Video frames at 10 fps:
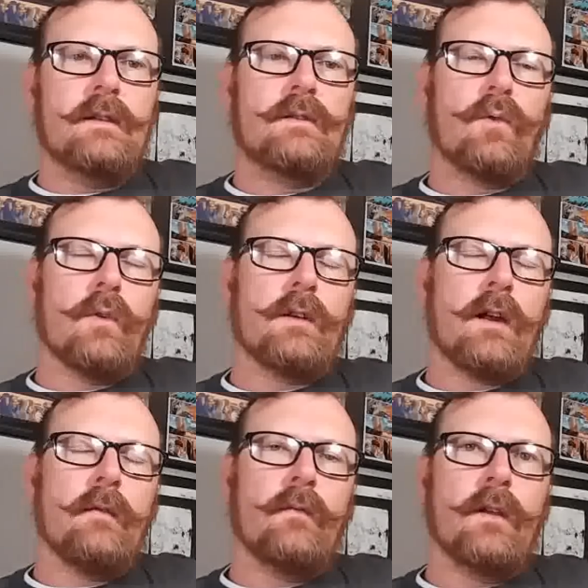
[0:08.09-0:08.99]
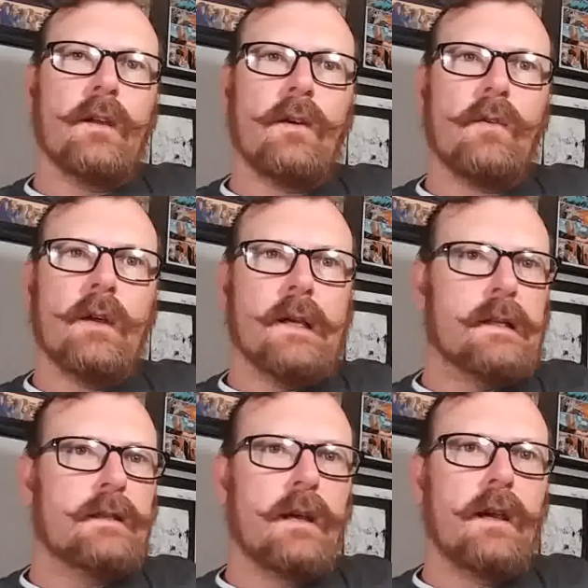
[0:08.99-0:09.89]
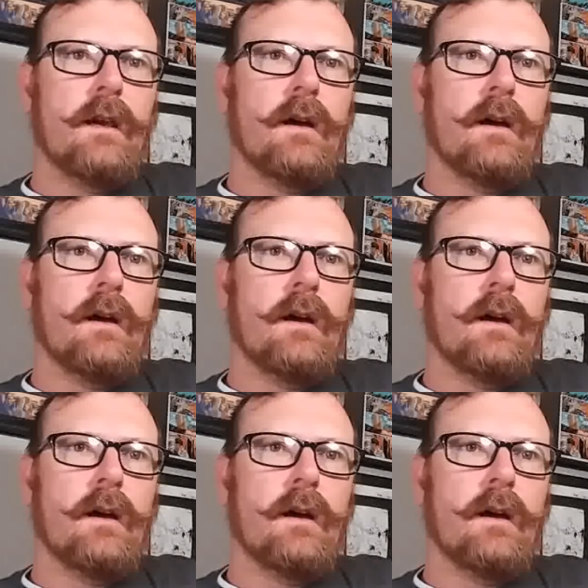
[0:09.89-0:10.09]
story time video is a,